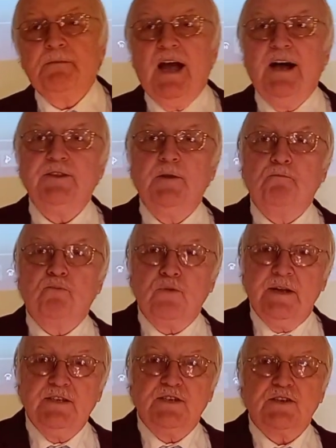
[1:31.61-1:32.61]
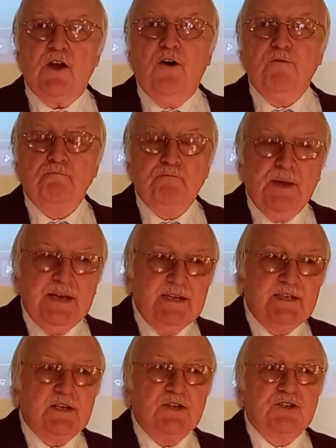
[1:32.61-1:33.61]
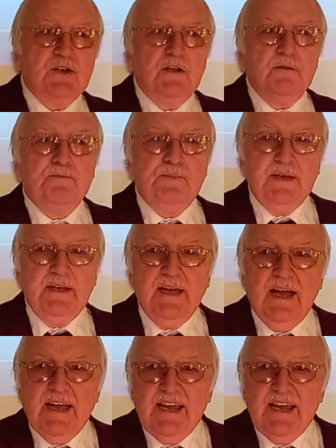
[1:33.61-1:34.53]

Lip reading: "And the Prince of Peace shall be,"